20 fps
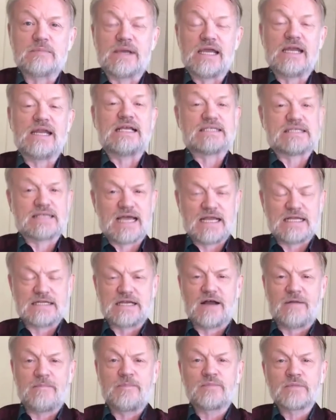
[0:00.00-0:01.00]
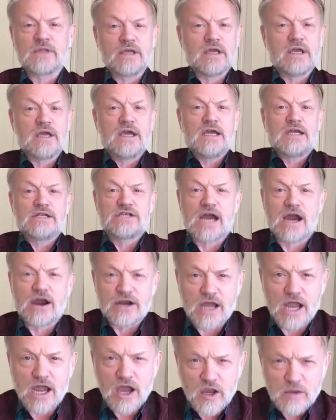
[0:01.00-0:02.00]
at me and he said, um,
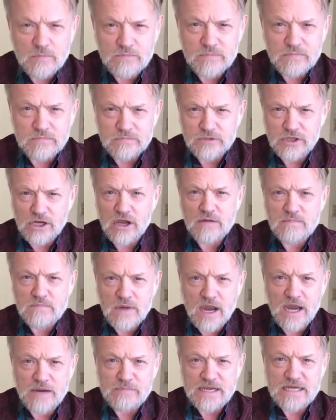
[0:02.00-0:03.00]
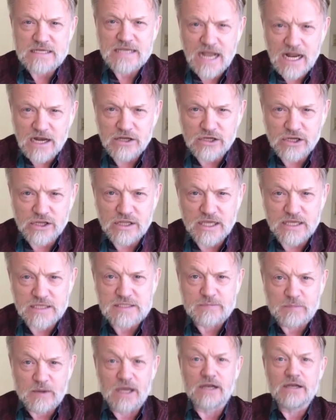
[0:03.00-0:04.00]
"Jared, I hope you don't mind me telling you
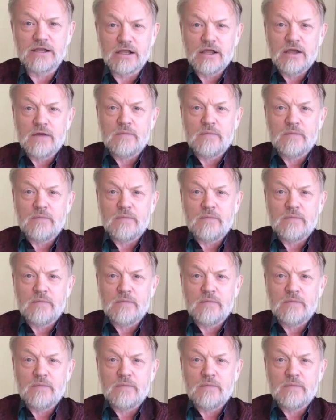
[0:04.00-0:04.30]
this, but